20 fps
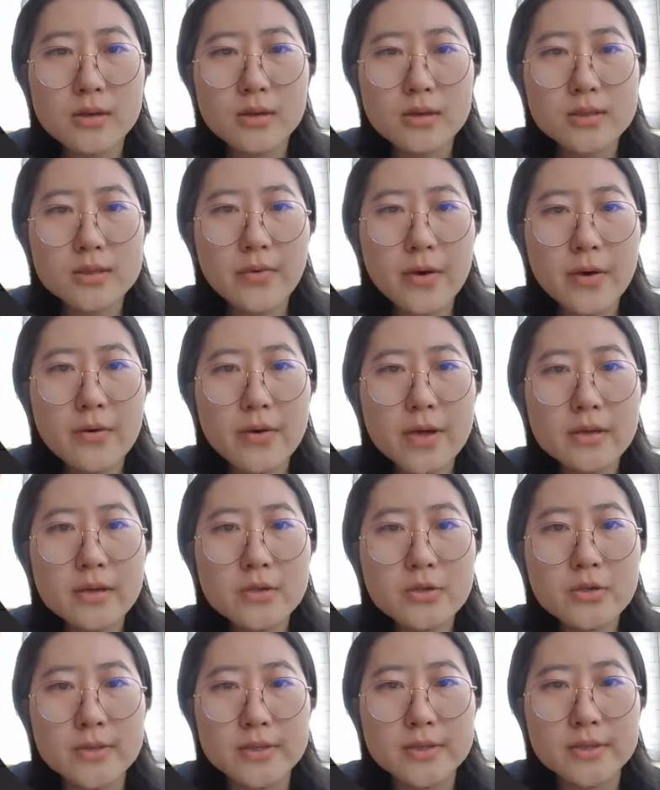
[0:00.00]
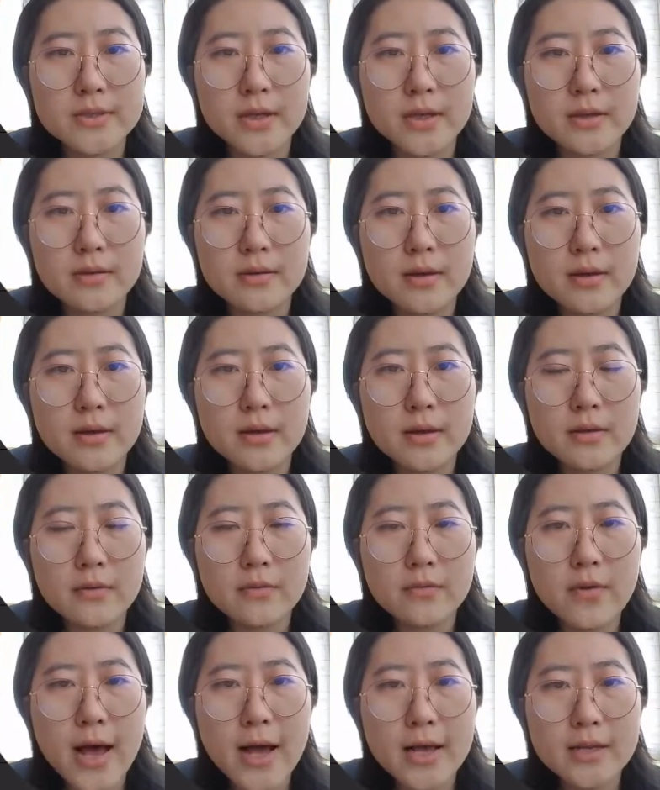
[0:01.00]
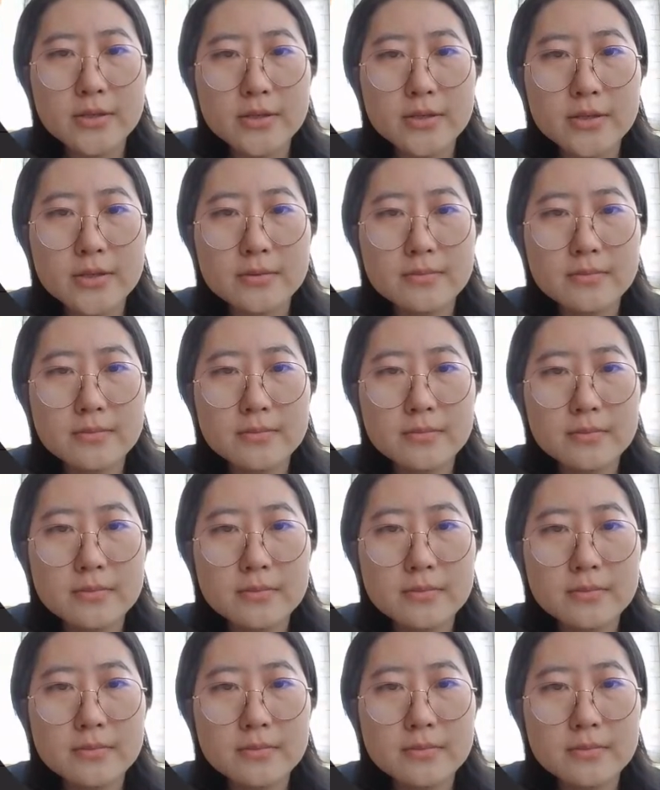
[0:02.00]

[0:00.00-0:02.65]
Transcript: it's very interesting that